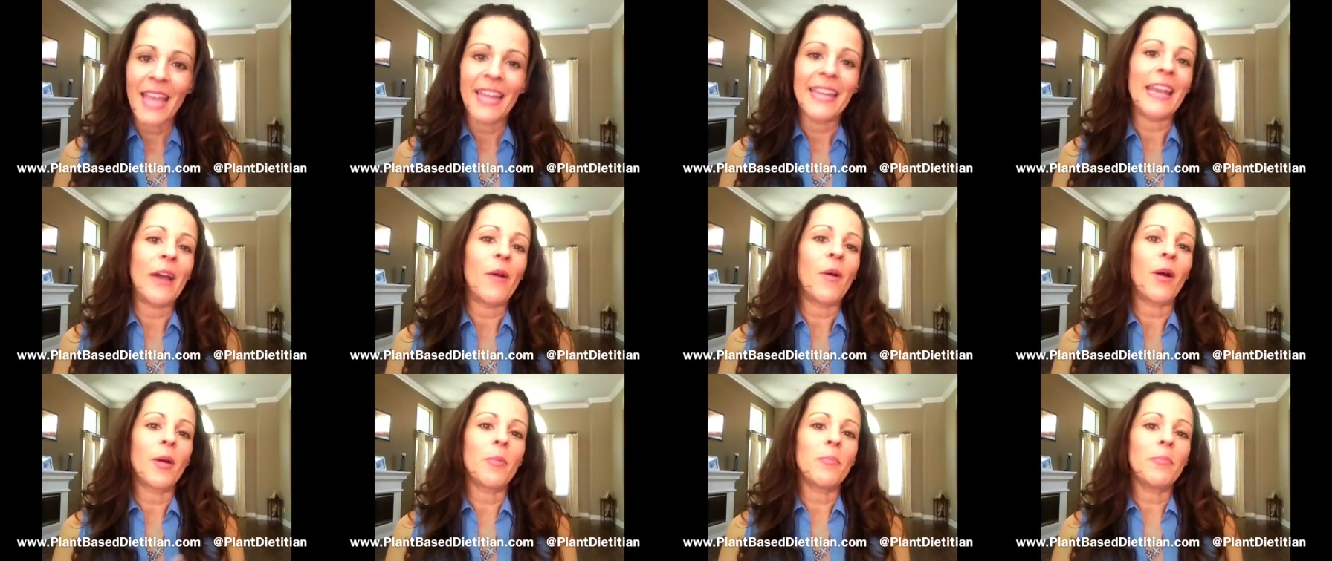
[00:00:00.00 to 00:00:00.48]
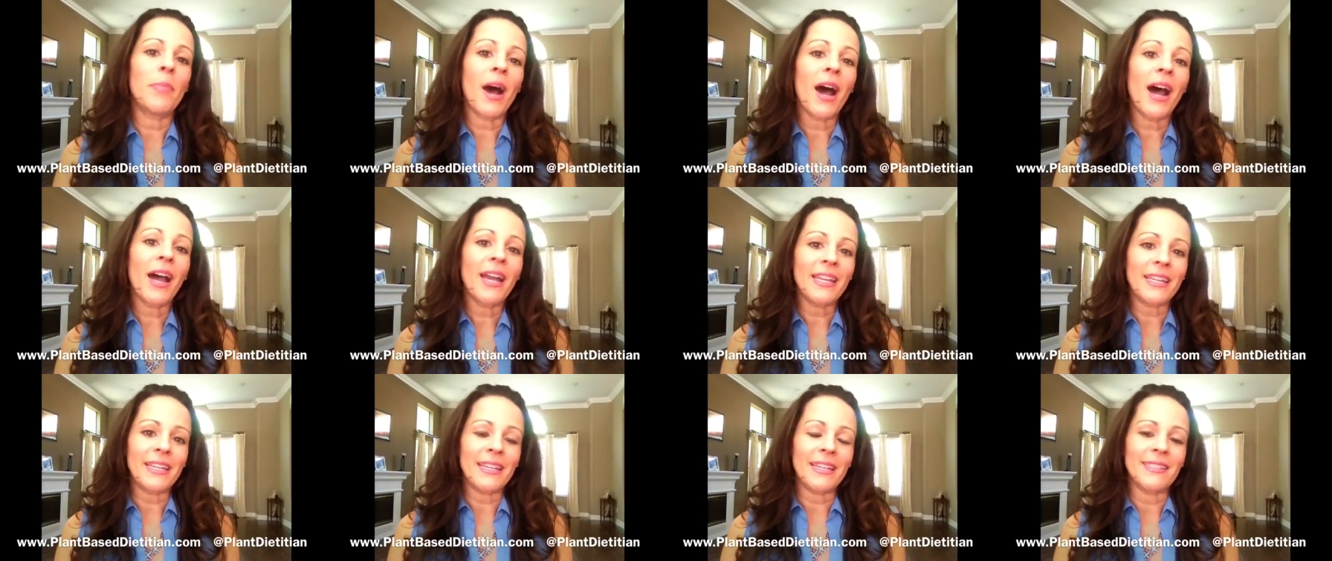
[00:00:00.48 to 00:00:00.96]
Now our
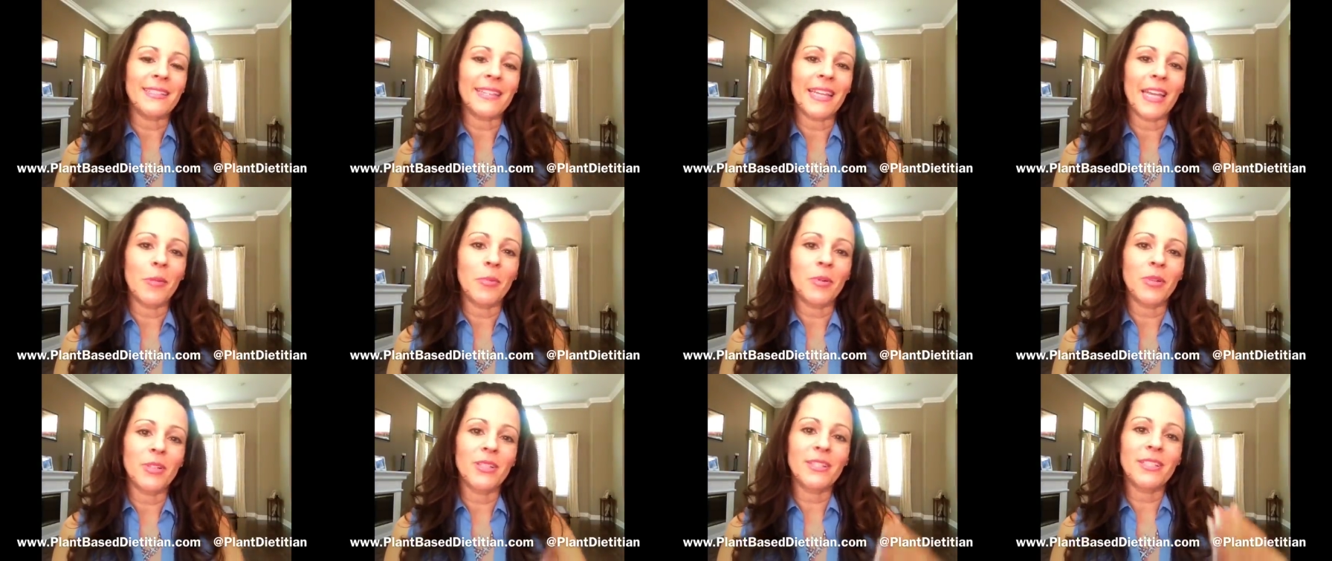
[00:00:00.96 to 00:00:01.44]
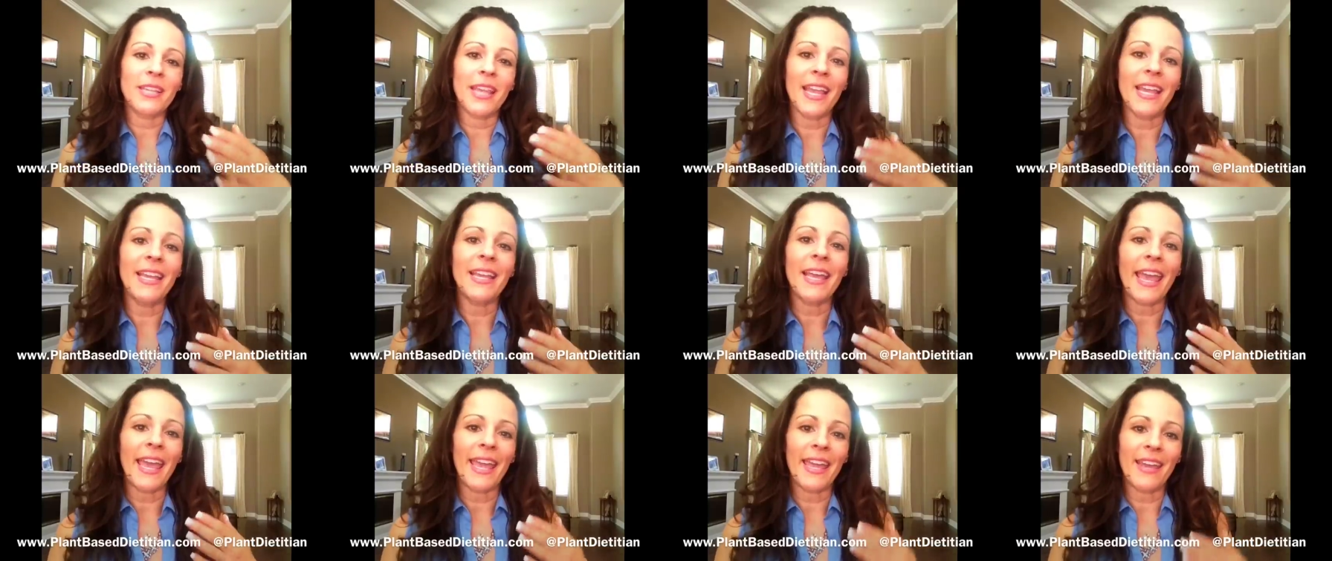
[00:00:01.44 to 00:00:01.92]
body is able to
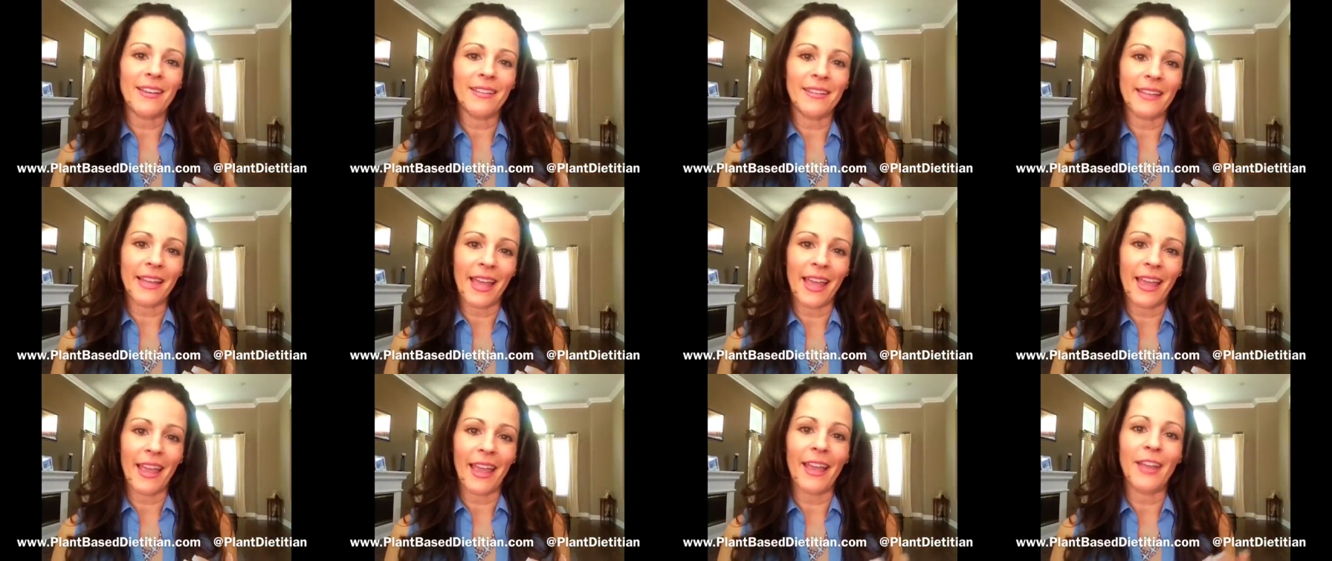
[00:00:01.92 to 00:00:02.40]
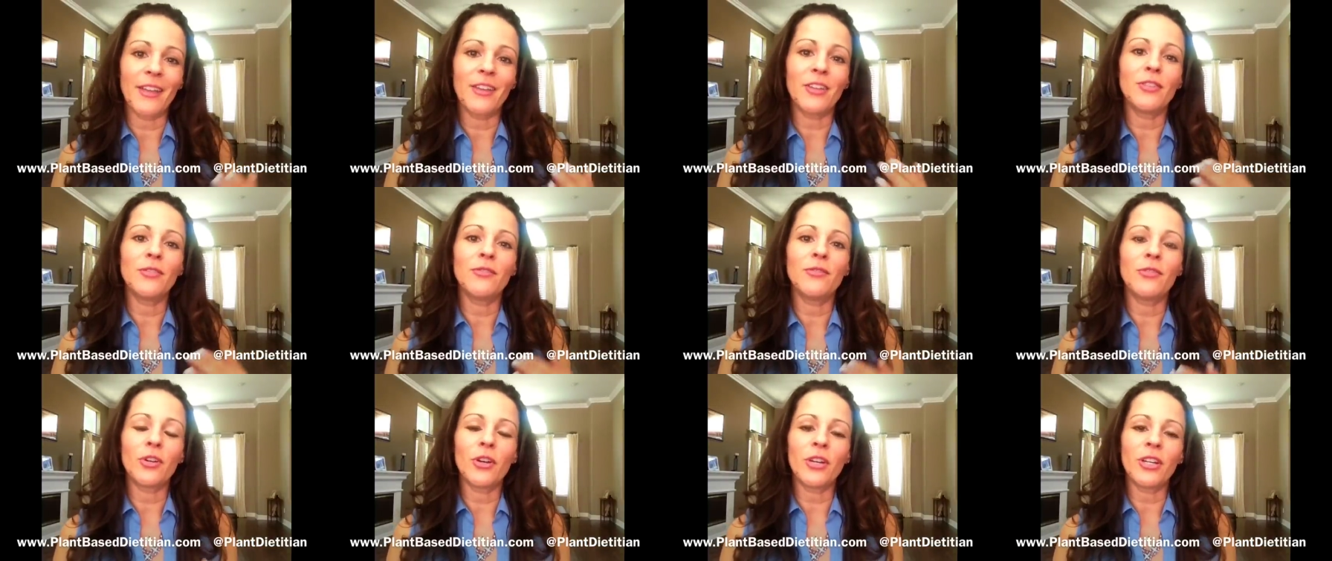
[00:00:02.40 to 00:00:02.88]
take ALA and
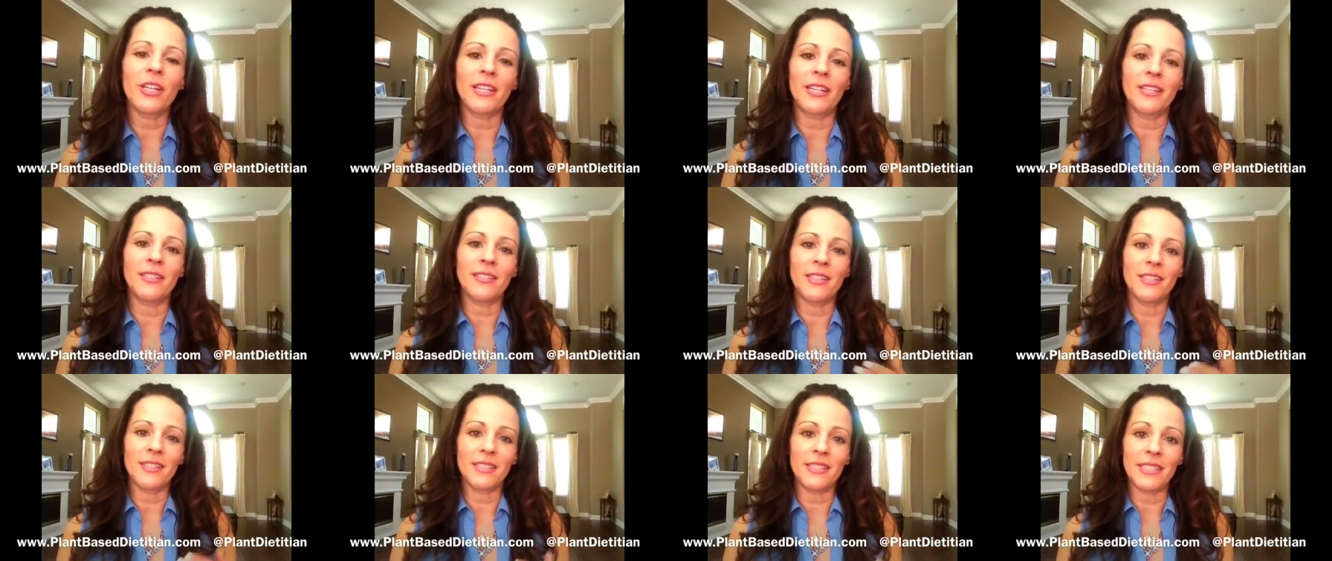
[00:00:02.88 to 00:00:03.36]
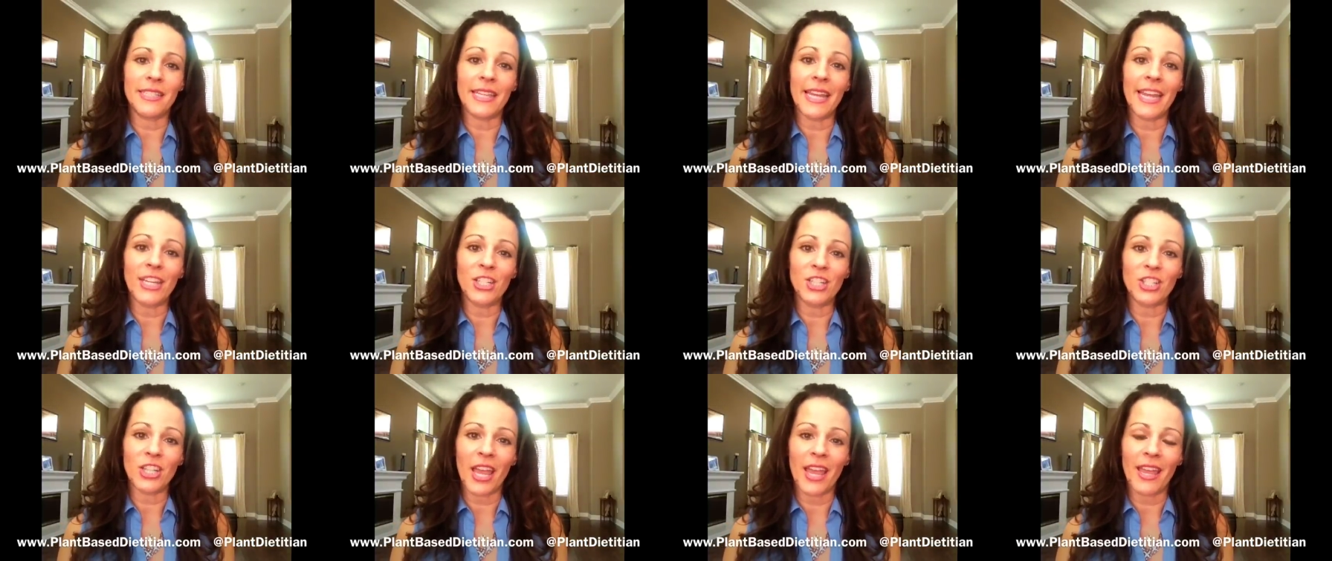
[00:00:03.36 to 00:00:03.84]
convert it into
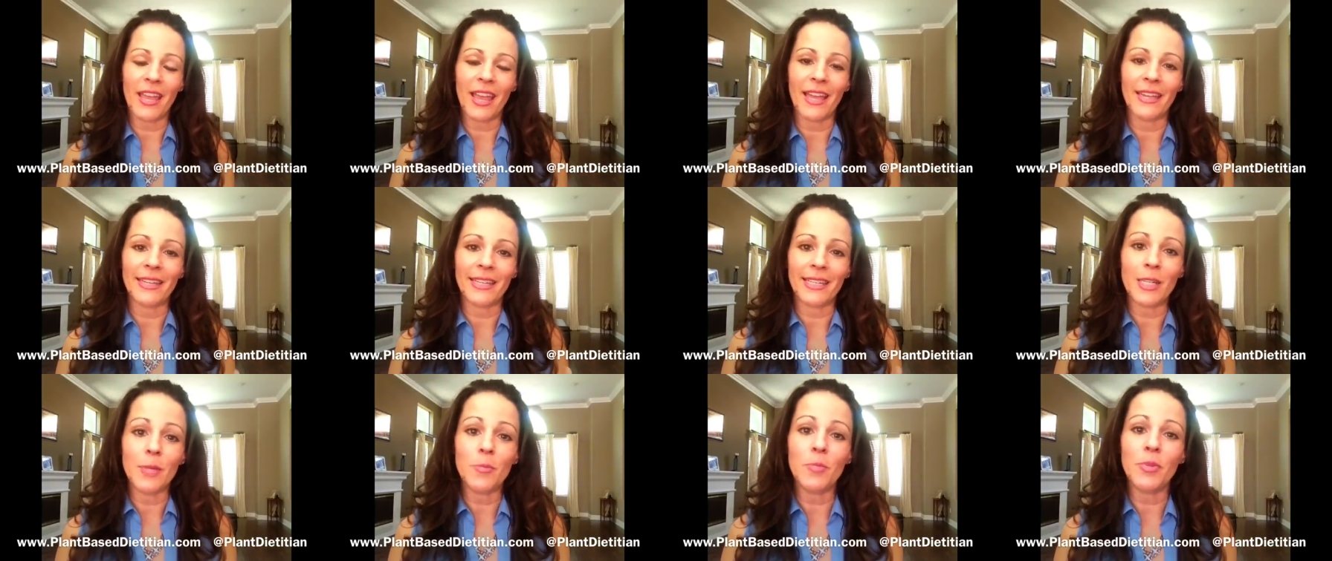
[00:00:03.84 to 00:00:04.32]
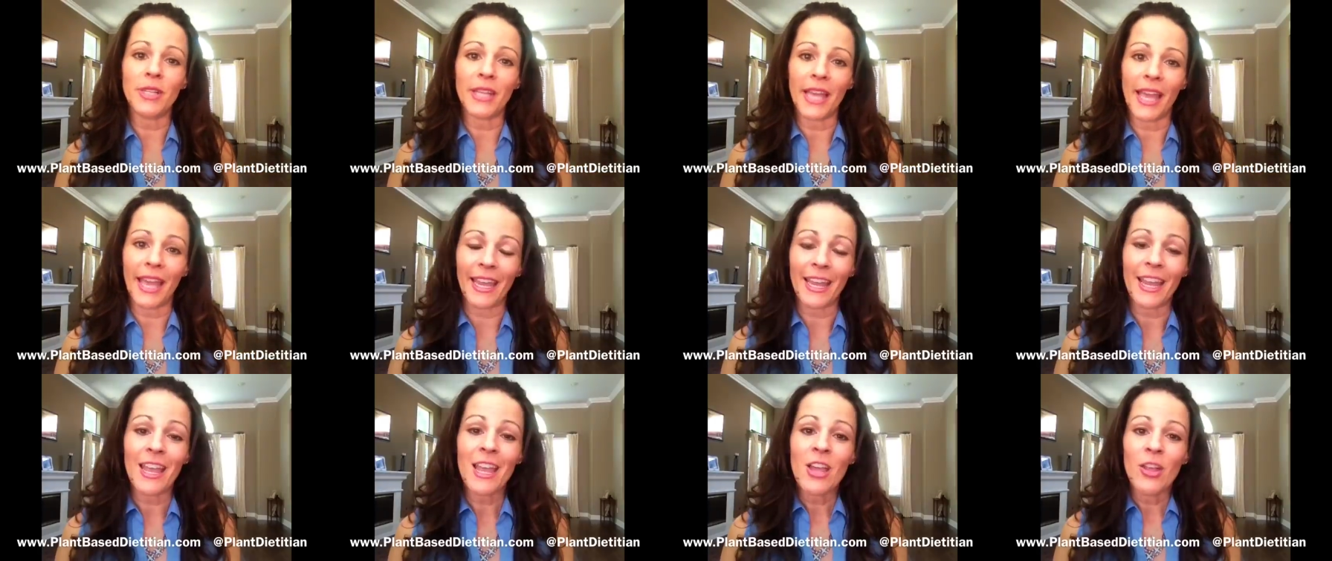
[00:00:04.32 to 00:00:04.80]
DHA and
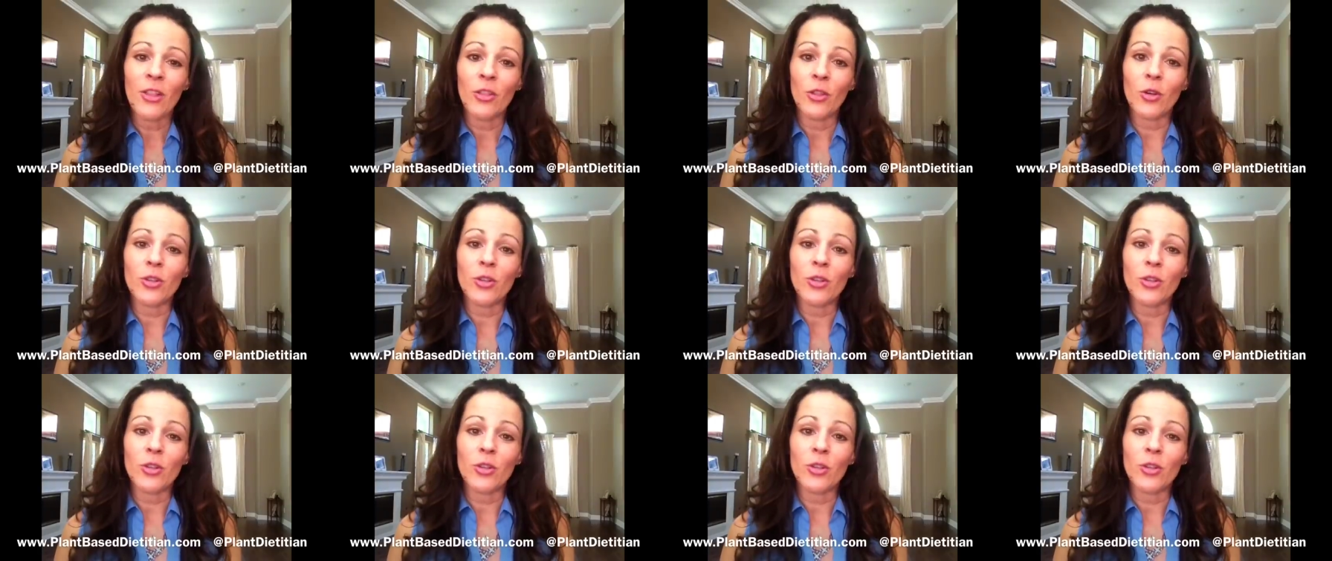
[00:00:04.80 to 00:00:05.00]
EPA.